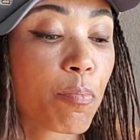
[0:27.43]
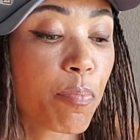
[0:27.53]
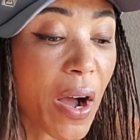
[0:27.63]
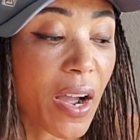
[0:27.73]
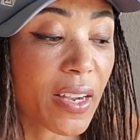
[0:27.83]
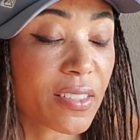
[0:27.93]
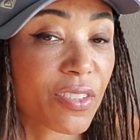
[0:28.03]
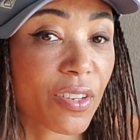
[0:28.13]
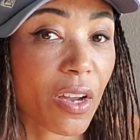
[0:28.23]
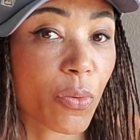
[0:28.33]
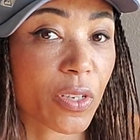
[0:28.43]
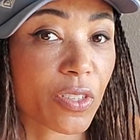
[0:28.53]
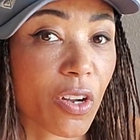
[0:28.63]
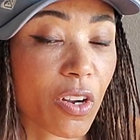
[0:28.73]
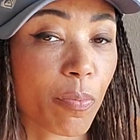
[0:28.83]
But I want to
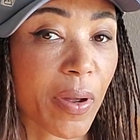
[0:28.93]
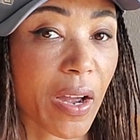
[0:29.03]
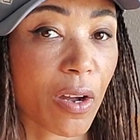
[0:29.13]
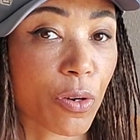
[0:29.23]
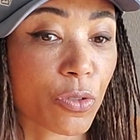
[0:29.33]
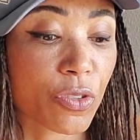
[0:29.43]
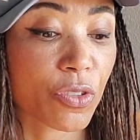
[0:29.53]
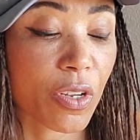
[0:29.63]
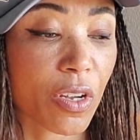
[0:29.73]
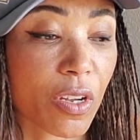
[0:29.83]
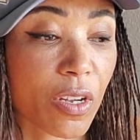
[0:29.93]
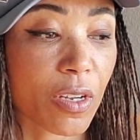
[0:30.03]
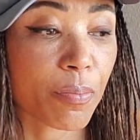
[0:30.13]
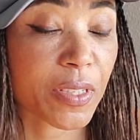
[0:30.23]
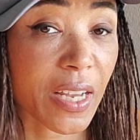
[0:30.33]
talk about uh,
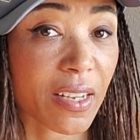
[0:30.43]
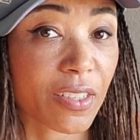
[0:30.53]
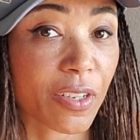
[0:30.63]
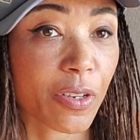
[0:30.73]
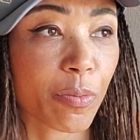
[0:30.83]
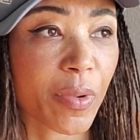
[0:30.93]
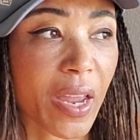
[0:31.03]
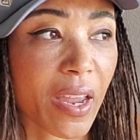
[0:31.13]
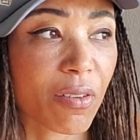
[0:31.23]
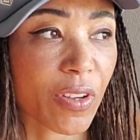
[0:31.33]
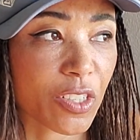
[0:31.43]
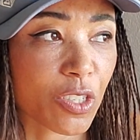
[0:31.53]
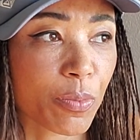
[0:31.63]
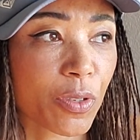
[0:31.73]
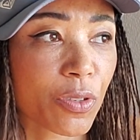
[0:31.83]
potassium and
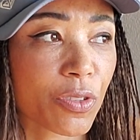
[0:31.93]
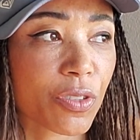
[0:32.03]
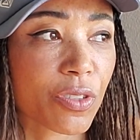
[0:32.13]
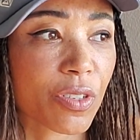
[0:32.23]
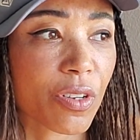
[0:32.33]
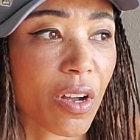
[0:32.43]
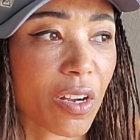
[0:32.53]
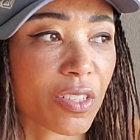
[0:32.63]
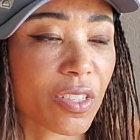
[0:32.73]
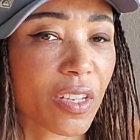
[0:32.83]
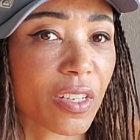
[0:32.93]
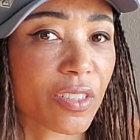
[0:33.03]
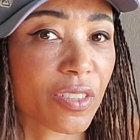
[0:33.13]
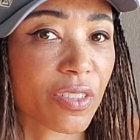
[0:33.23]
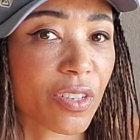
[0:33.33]
vegetables,
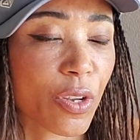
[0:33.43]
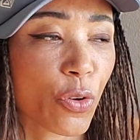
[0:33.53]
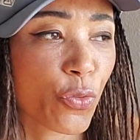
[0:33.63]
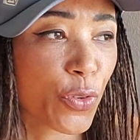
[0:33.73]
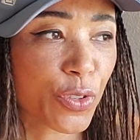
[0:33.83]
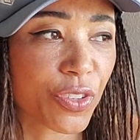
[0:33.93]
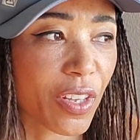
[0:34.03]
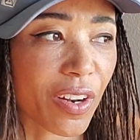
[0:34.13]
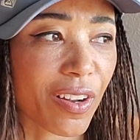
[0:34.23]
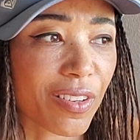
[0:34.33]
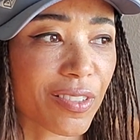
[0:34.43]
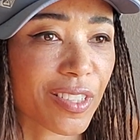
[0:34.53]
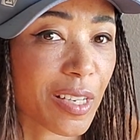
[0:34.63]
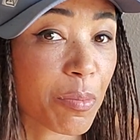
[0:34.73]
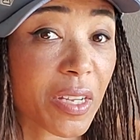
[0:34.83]
oxalates, foods that
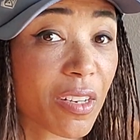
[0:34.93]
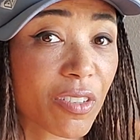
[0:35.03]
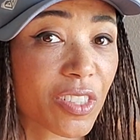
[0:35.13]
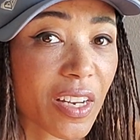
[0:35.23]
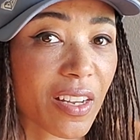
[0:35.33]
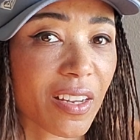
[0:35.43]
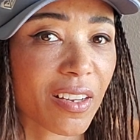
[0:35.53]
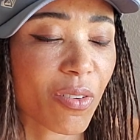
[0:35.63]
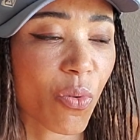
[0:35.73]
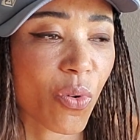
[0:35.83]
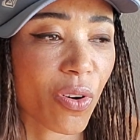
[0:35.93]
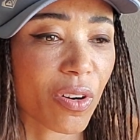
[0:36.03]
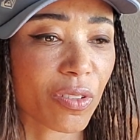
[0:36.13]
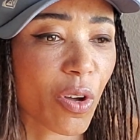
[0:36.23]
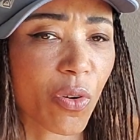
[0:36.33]
seem ketogenic
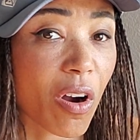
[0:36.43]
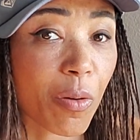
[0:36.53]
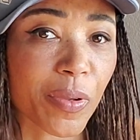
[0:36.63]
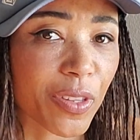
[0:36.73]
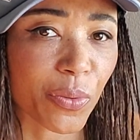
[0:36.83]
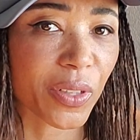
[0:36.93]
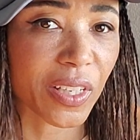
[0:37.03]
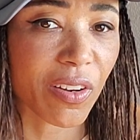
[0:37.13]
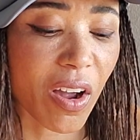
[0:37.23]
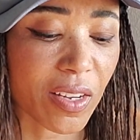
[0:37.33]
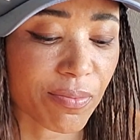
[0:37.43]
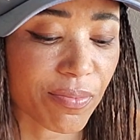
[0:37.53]
or low carb, but they're really not.